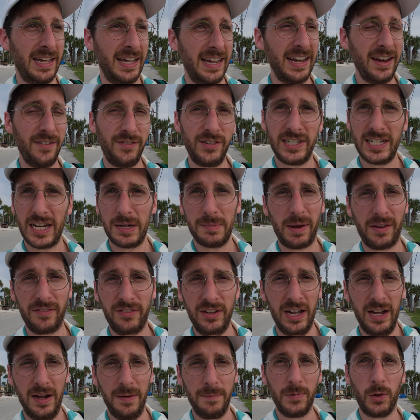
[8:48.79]
And every time
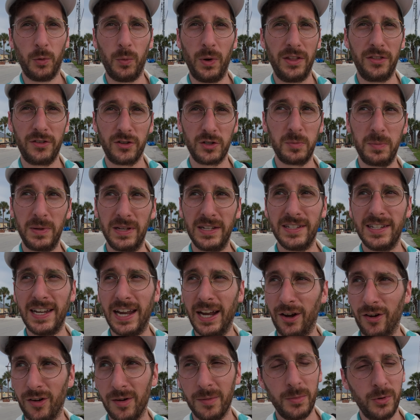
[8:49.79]
I've come, the weather's been
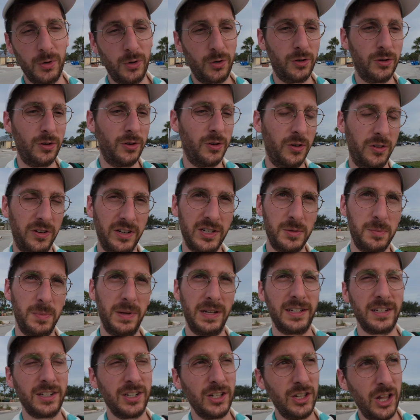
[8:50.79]
terrible or it's
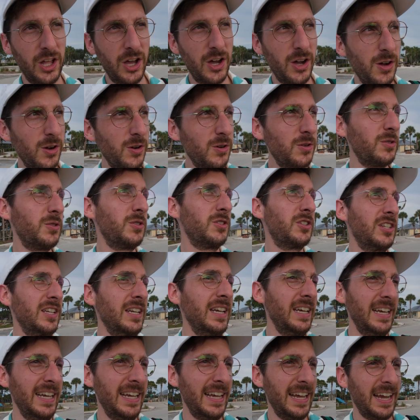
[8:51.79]
been closed.
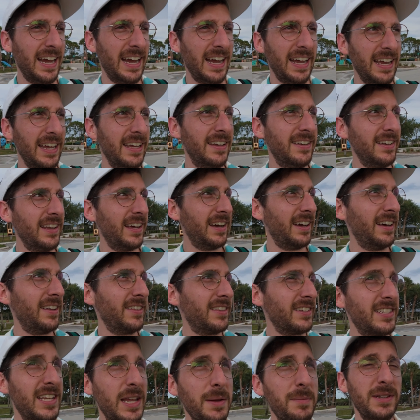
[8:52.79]
And
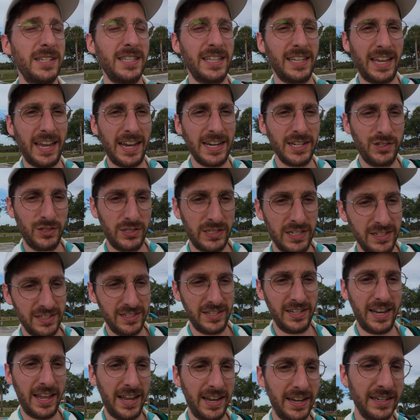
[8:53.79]
the same is the case
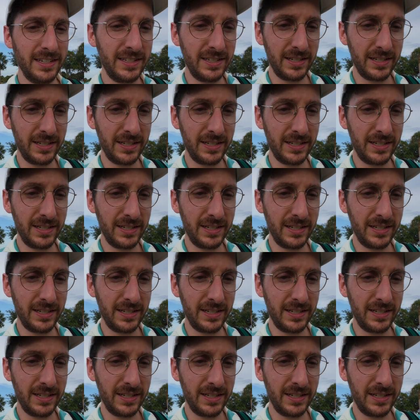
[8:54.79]
today.